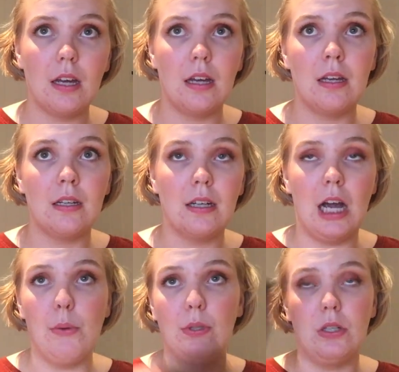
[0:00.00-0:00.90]
And
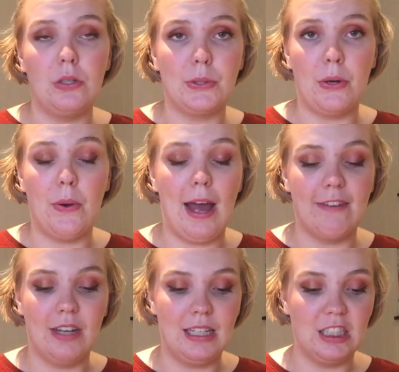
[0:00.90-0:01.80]
I will also
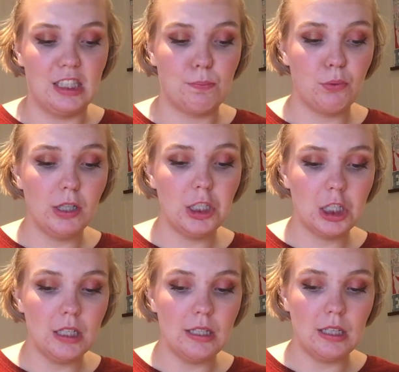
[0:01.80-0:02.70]
have a
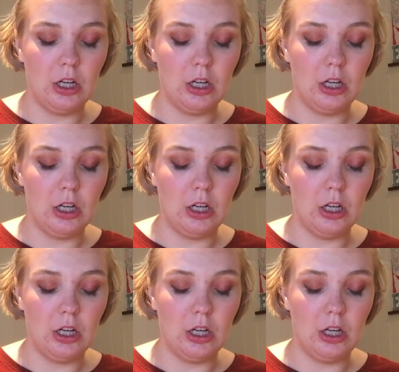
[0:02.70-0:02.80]
spreadsheet